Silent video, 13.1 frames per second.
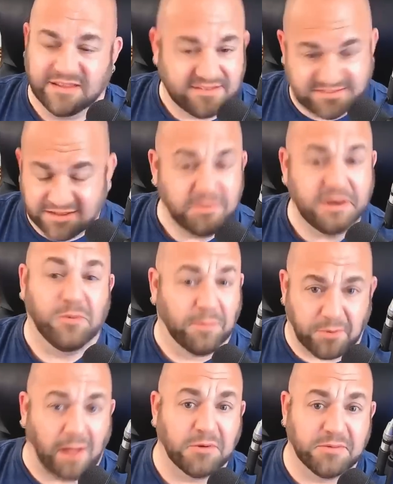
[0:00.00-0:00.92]
Somebody
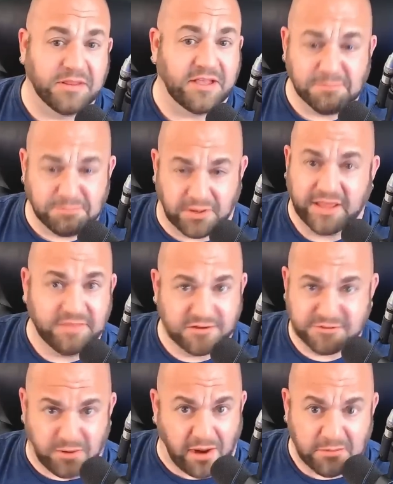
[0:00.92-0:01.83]
will probably complain.
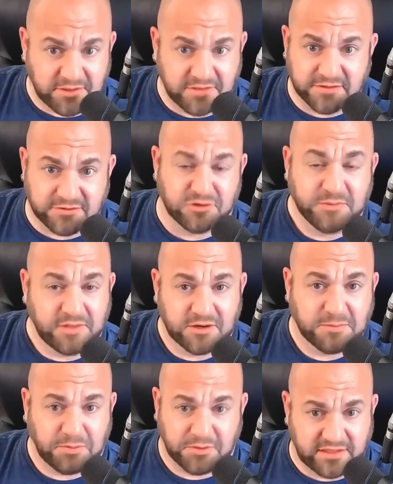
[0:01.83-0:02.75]
There's probably the two
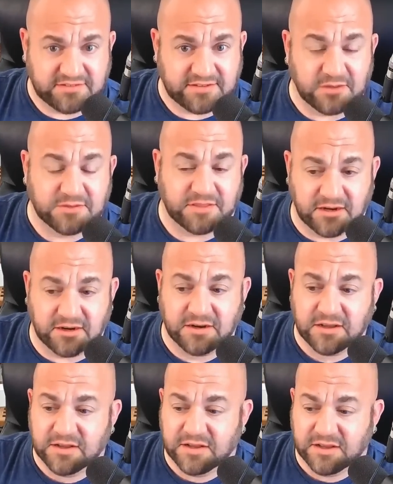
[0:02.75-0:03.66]
meter police out there